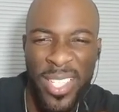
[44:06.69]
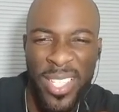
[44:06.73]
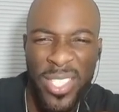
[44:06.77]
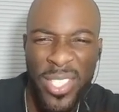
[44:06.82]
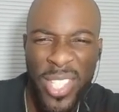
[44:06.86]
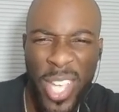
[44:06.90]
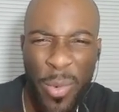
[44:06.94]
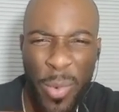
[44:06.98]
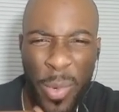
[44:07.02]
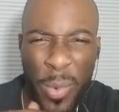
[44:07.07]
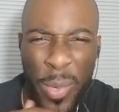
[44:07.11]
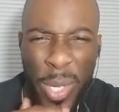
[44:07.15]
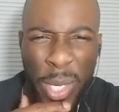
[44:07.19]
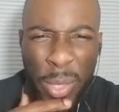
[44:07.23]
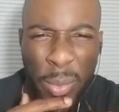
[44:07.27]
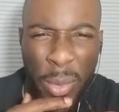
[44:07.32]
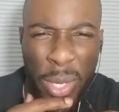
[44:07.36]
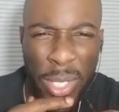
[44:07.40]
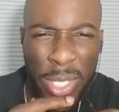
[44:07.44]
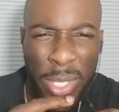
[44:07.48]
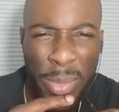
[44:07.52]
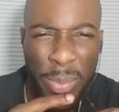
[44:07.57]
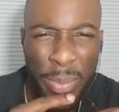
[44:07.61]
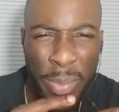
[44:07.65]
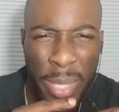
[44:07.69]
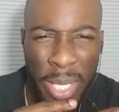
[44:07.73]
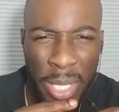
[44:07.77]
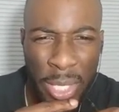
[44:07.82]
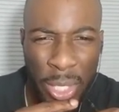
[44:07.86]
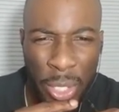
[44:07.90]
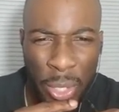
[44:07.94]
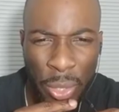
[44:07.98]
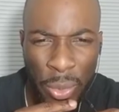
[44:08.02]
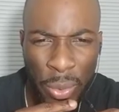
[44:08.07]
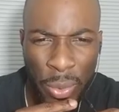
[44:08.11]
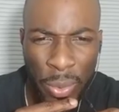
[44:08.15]
Jed, we really want to
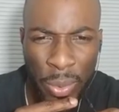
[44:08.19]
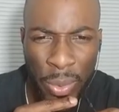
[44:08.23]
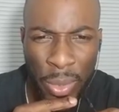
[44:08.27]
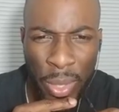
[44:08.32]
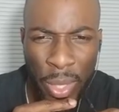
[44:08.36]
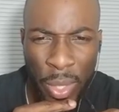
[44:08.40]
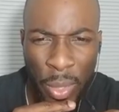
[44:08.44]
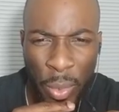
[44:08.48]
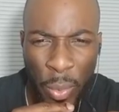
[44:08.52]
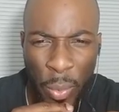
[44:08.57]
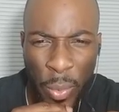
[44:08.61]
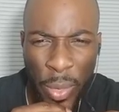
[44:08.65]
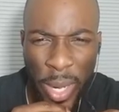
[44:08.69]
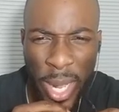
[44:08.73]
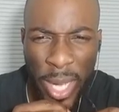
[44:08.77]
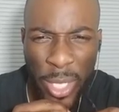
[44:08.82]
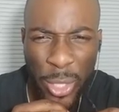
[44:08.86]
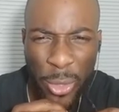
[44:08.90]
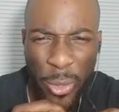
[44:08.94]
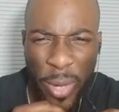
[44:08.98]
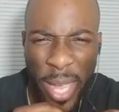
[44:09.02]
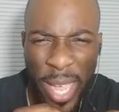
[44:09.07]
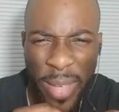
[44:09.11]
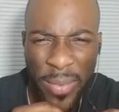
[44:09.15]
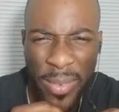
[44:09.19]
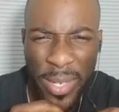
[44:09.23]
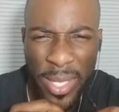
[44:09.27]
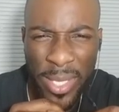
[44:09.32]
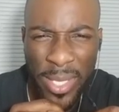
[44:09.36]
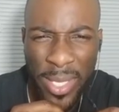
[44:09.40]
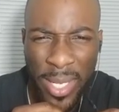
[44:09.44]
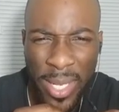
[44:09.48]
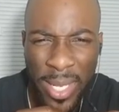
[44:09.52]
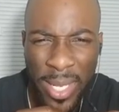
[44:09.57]
meet you. We are traveling to